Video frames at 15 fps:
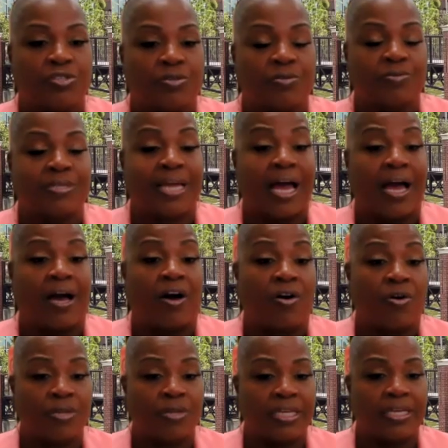to not
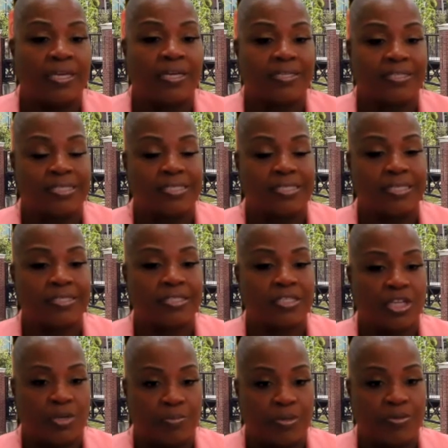only assist the
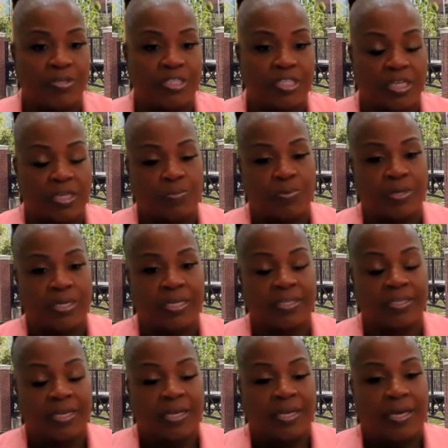community with
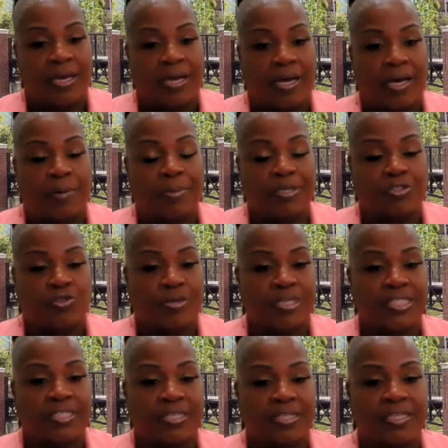
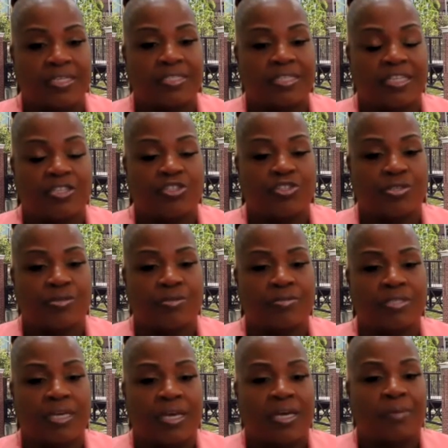addressing these
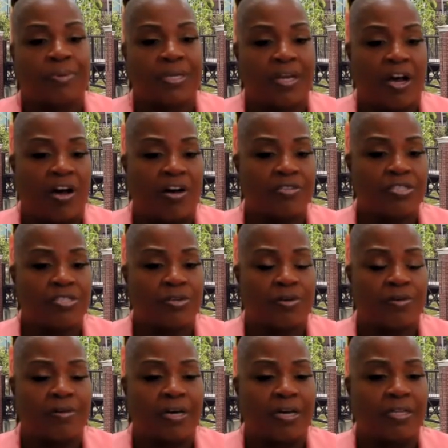issues, but
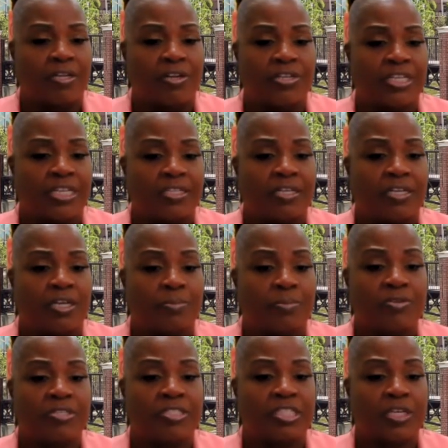also alerting the
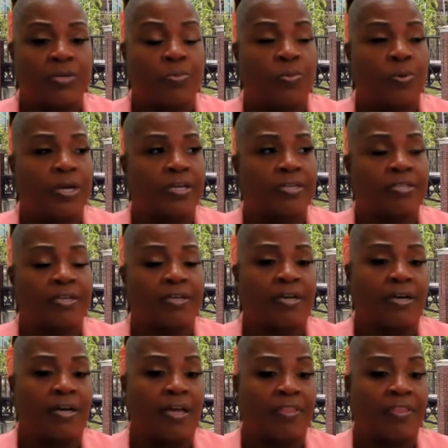community where there
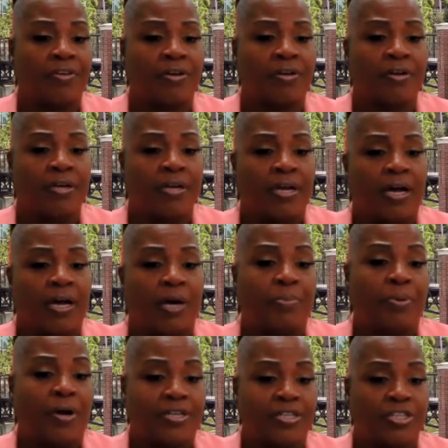are other
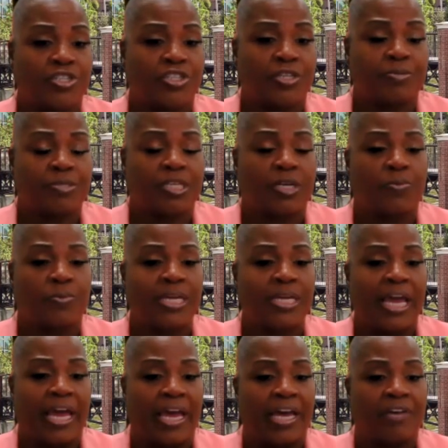partnerships that we
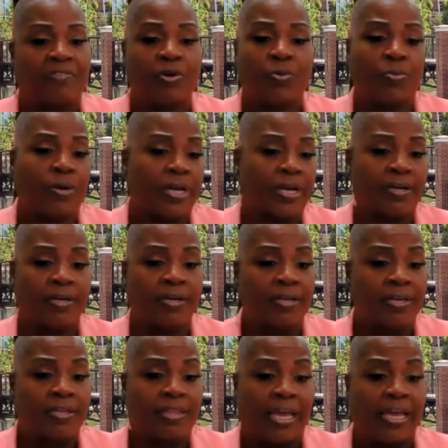have or where
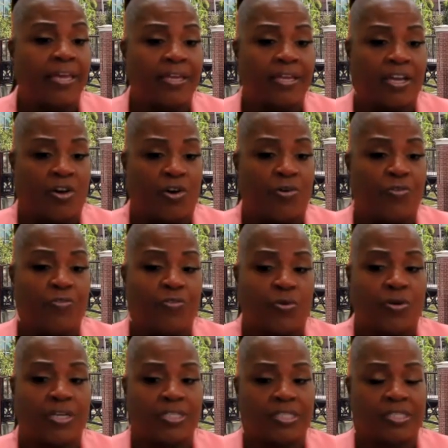they can go
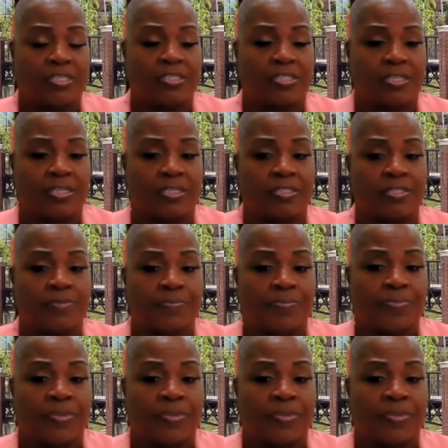for assistance.